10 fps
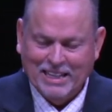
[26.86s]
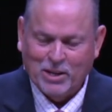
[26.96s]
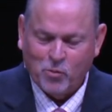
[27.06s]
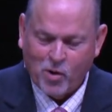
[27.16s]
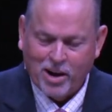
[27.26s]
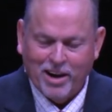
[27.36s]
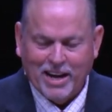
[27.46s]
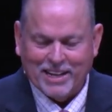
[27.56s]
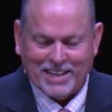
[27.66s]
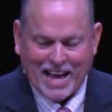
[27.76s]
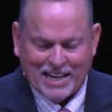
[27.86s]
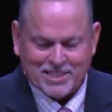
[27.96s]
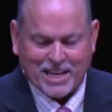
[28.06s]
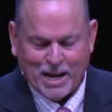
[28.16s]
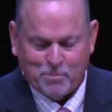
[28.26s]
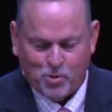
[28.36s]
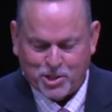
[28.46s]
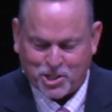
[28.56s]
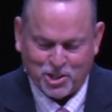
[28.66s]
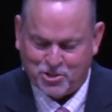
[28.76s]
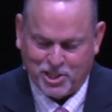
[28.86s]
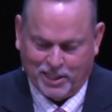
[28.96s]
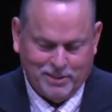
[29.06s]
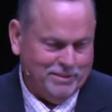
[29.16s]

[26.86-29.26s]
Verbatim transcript: wearing a Dallas Cowboy jersey